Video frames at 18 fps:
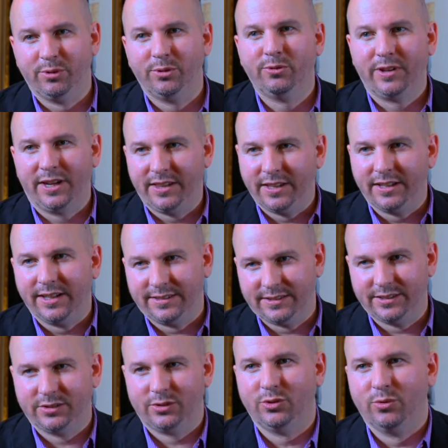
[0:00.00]
Blu-ray that
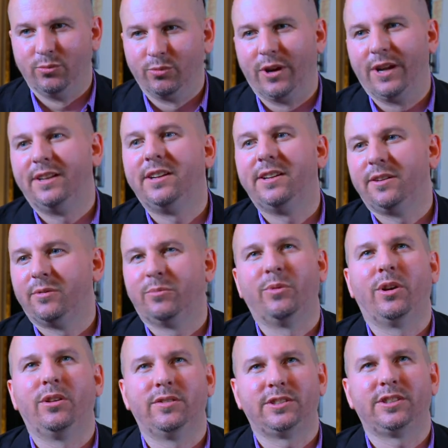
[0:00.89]
lets us zoom right in
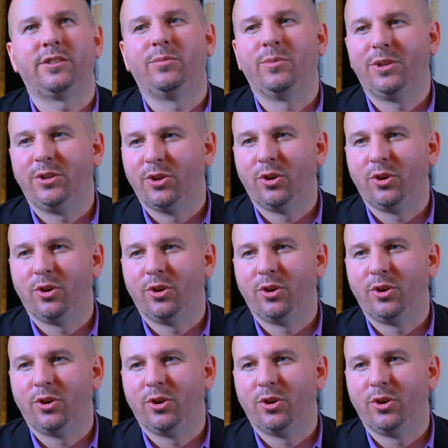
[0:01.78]
and all of a sudden we